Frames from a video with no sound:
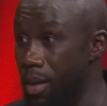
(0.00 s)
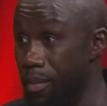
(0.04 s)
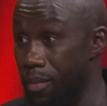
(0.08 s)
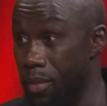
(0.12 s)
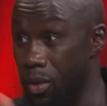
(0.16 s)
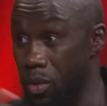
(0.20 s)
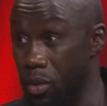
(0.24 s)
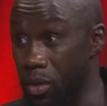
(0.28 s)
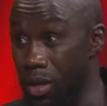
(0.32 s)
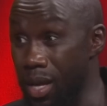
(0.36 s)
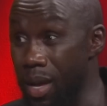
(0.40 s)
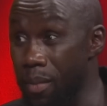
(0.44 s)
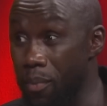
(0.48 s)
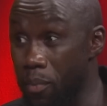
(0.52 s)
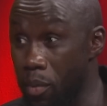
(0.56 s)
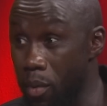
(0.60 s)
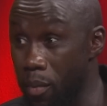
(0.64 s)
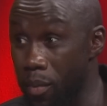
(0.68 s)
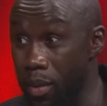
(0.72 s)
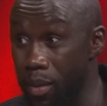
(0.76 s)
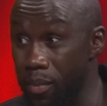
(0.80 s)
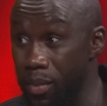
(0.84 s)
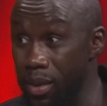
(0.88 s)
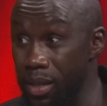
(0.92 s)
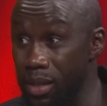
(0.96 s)
But the gap
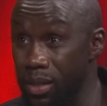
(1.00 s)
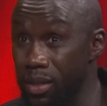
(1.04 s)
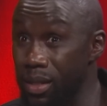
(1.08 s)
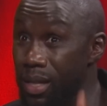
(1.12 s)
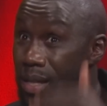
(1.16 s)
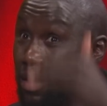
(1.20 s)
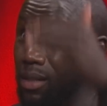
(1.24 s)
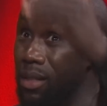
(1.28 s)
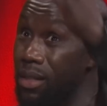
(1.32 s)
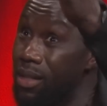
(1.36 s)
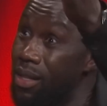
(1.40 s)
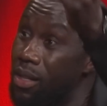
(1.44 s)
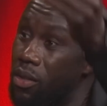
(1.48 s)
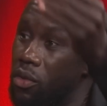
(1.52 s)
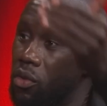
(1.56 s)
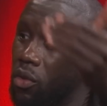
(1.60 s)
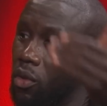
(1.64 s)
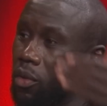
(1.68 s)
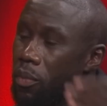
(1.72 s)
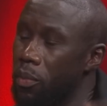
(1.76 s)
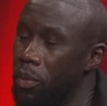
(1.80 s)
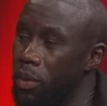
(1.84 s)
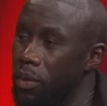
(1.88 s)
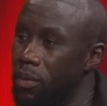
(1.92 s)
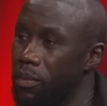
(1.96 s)
probably started at the
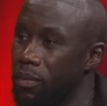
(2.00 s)
top.